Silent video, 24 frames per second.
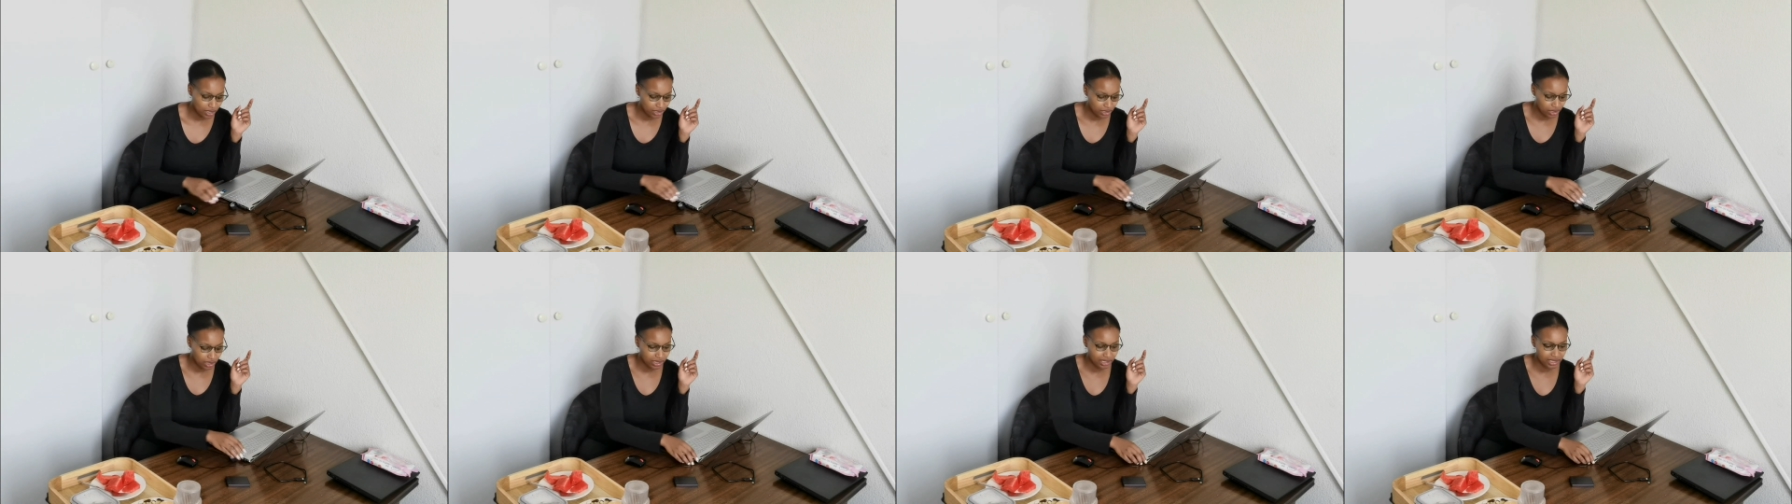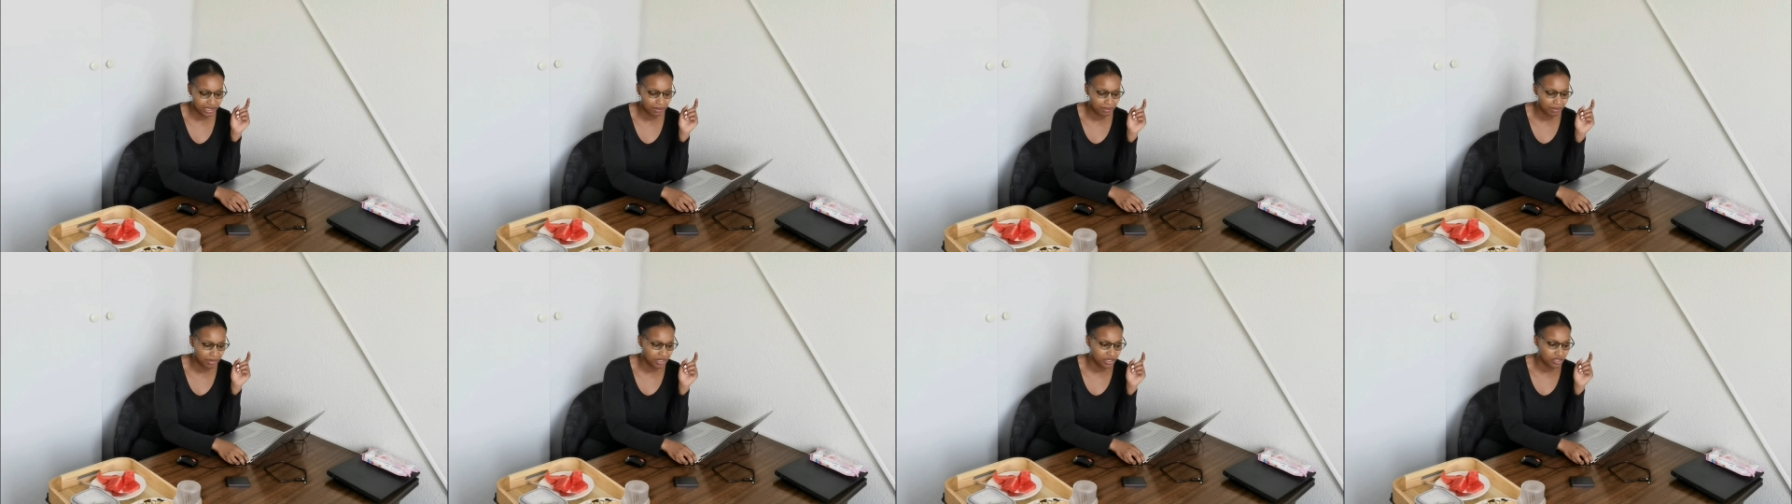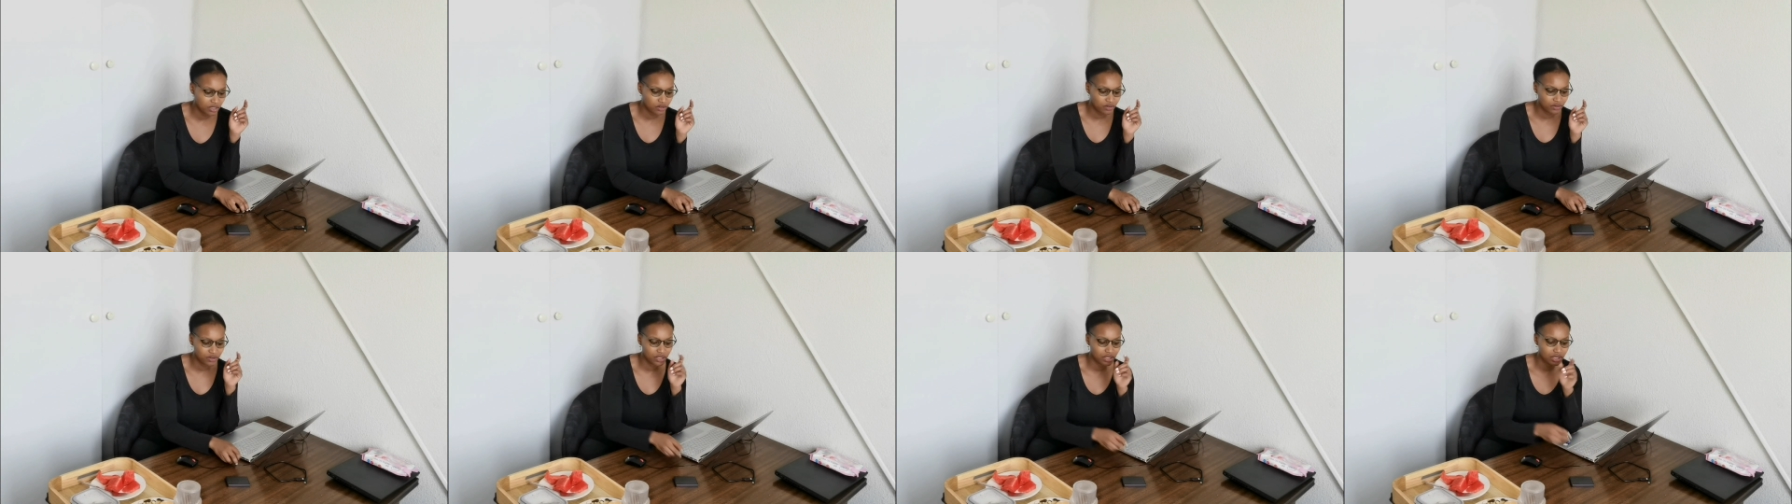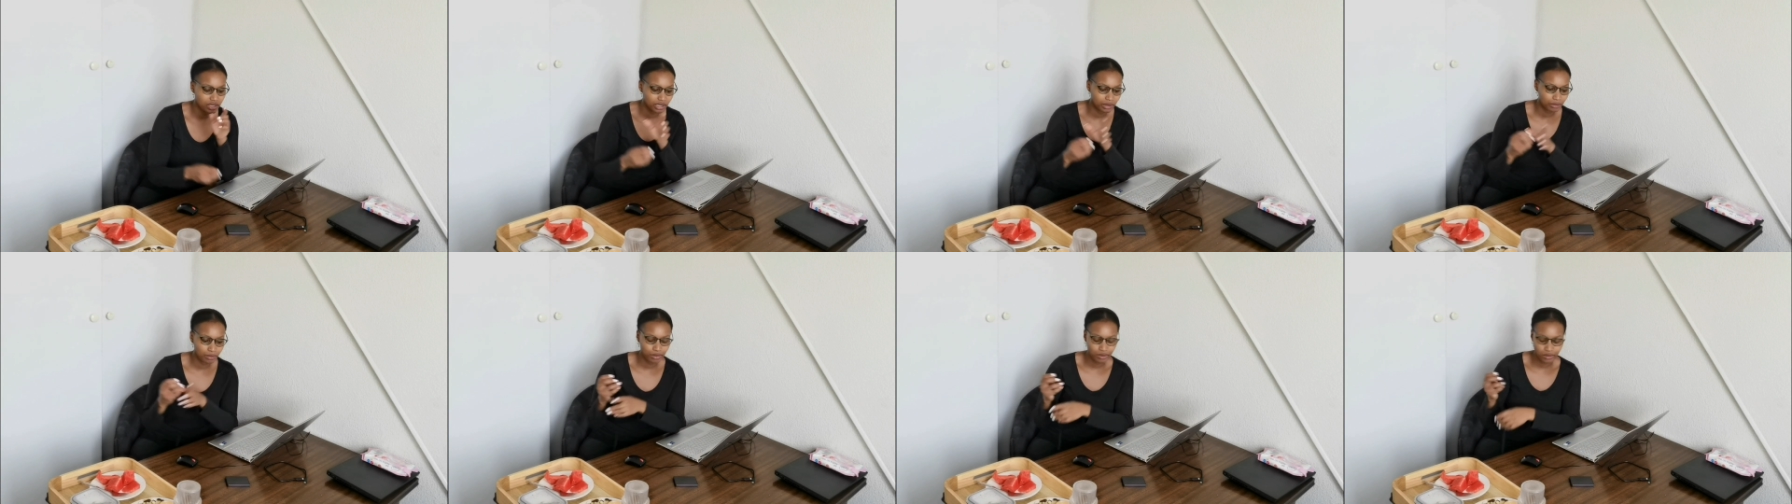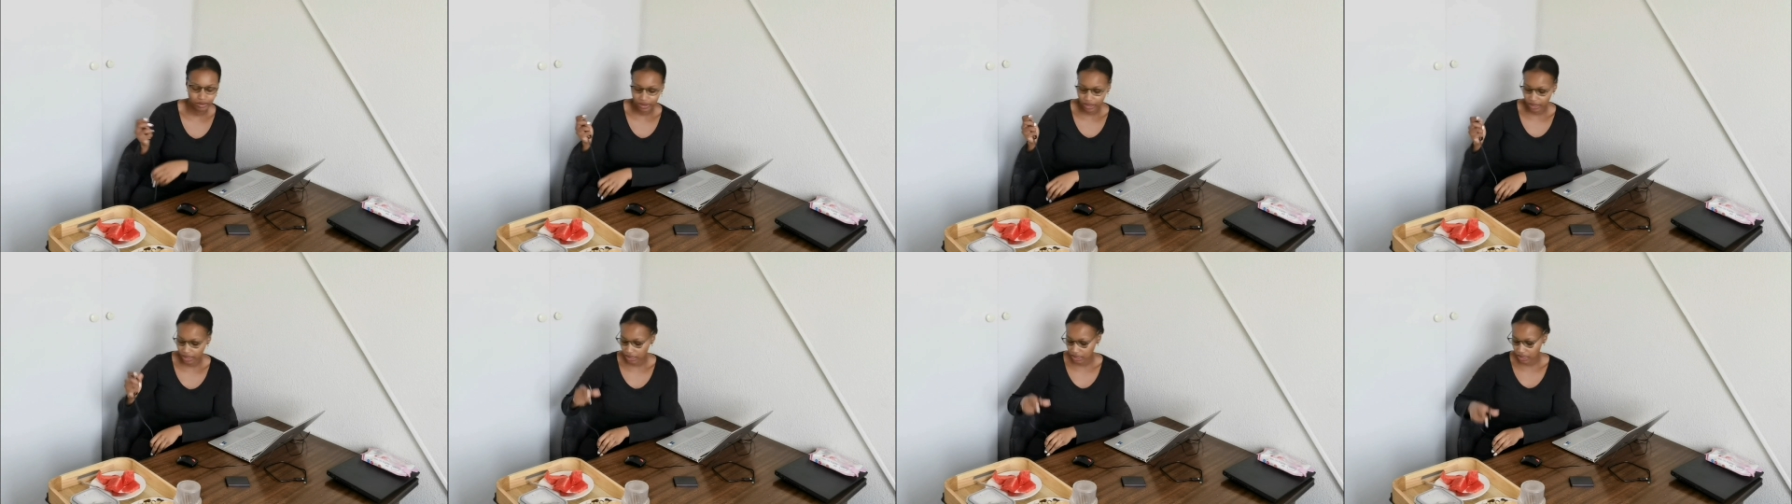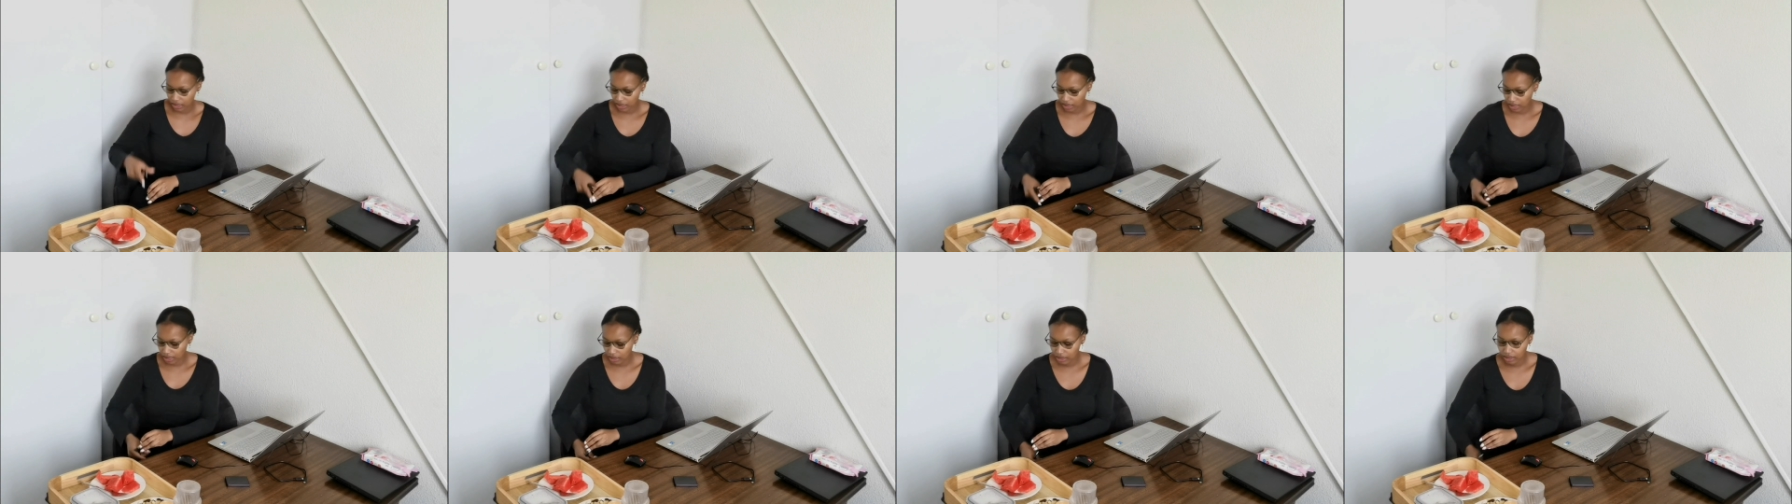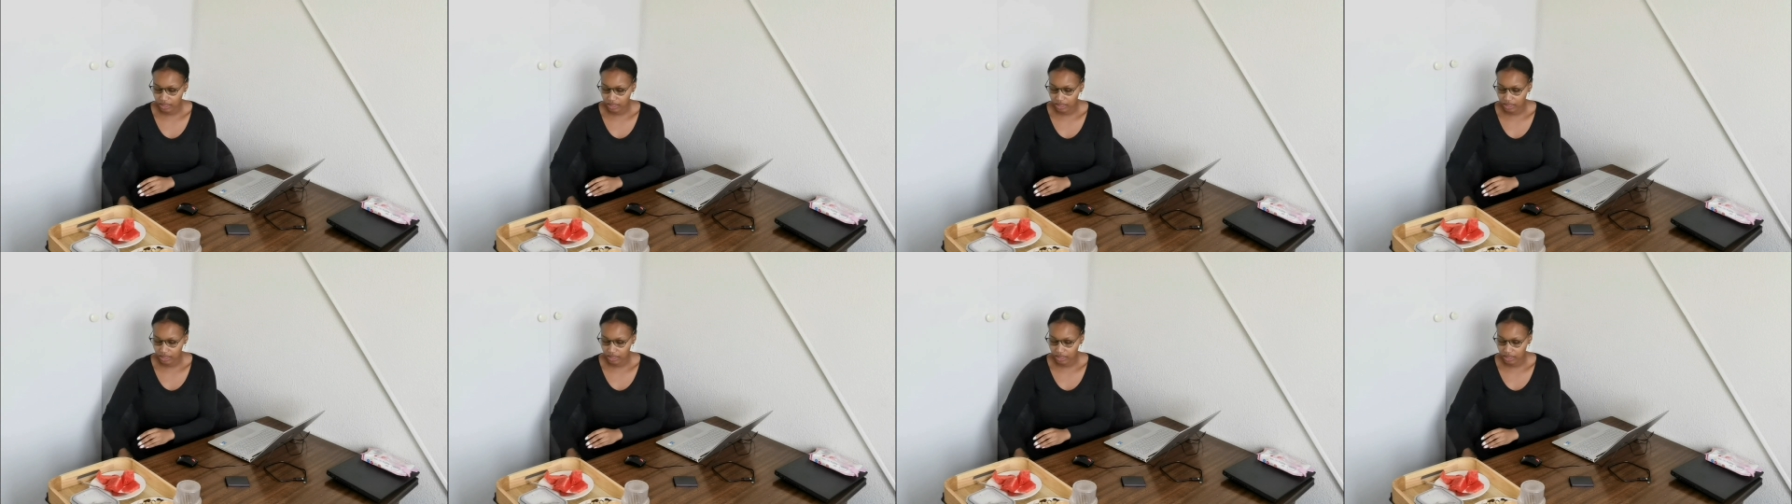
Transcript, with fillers: So it's a matter of just uploading